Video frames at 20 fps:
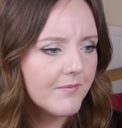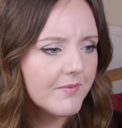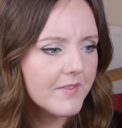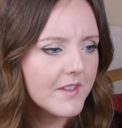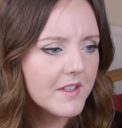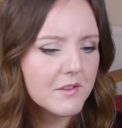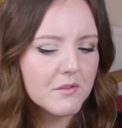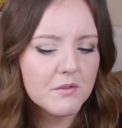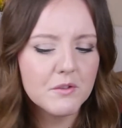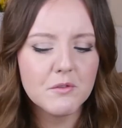
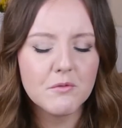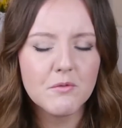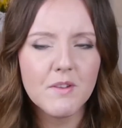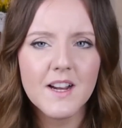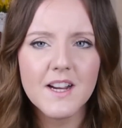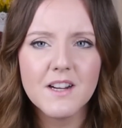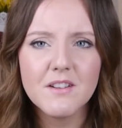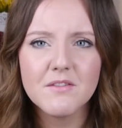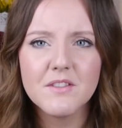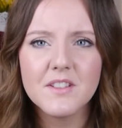this was
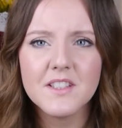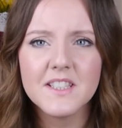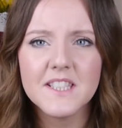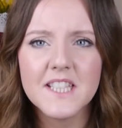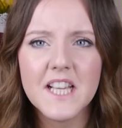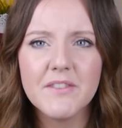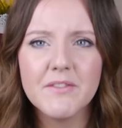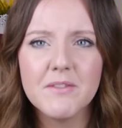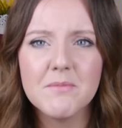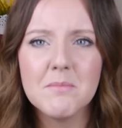around
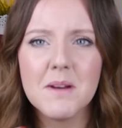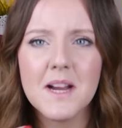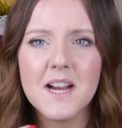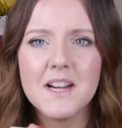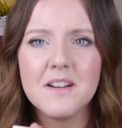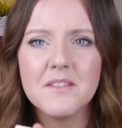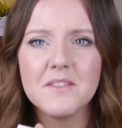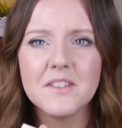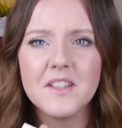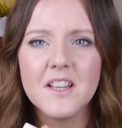
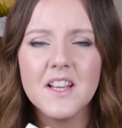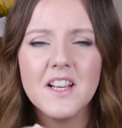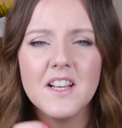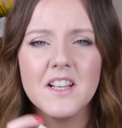£7,